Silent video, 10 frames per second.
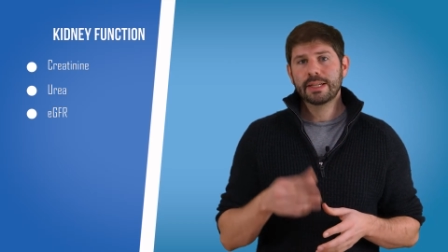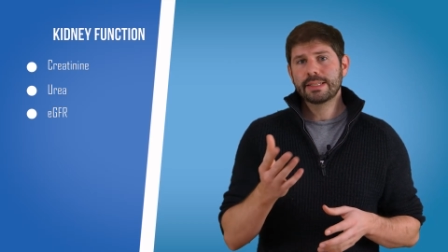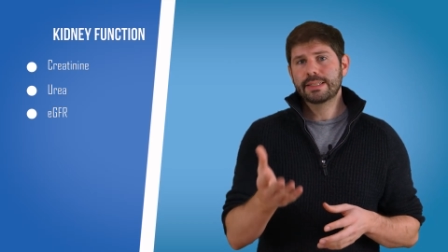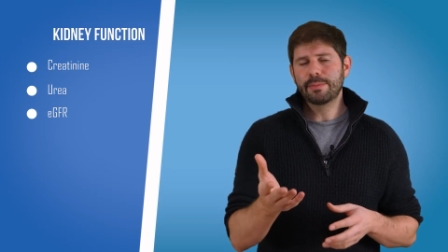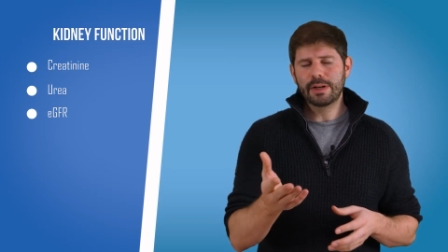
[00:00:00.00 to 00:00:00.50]

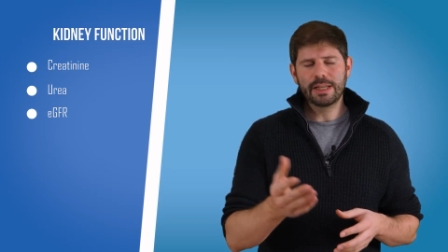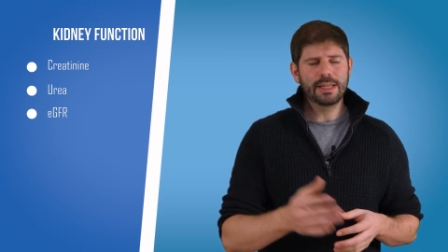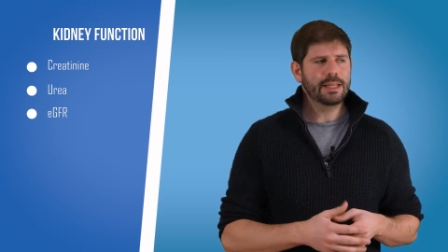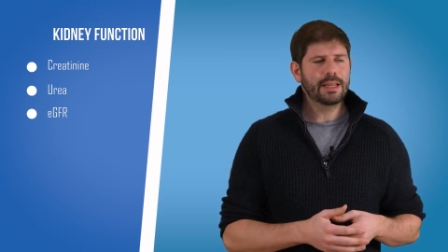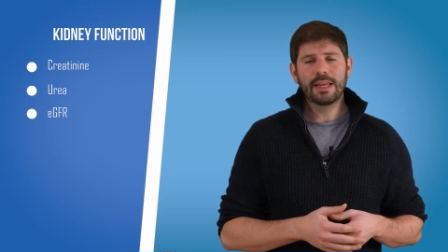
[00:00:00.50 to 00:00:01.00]

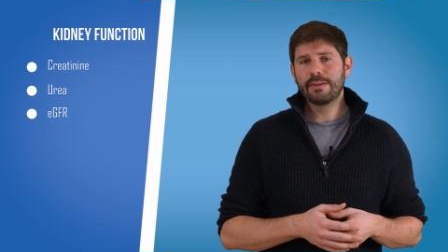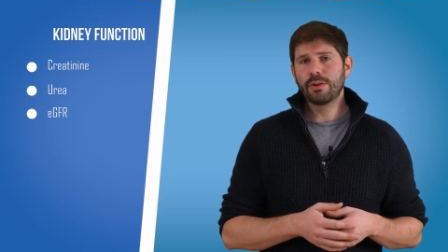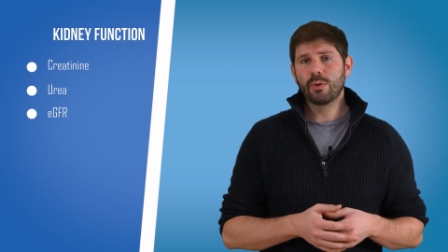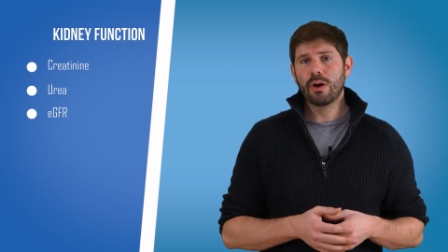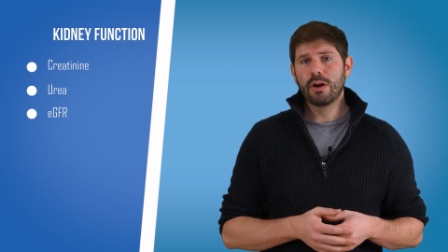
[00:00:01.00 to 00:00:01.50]
Similarly, if
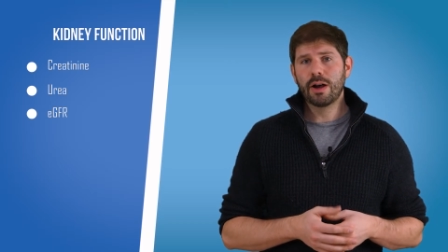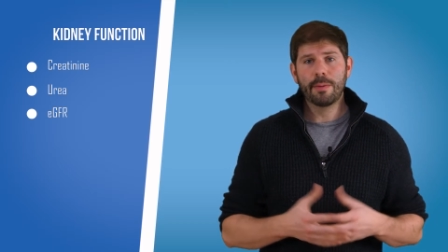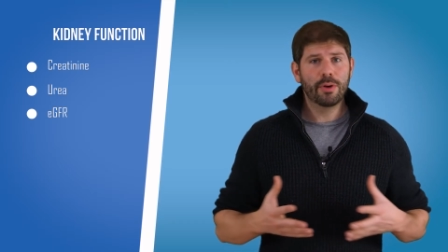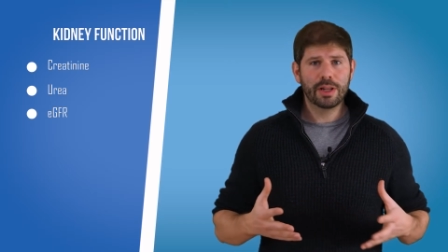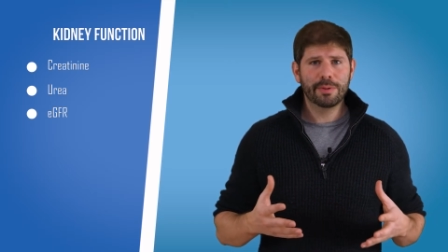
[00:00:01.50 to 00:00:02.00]
you are
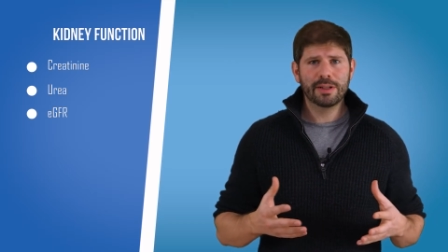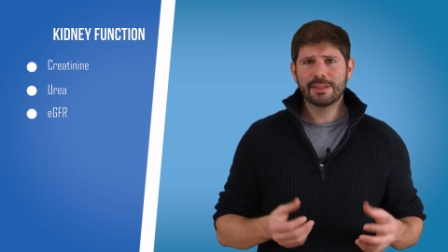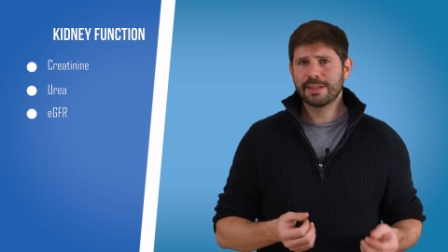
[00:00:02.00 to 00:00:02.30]
a bodybuilder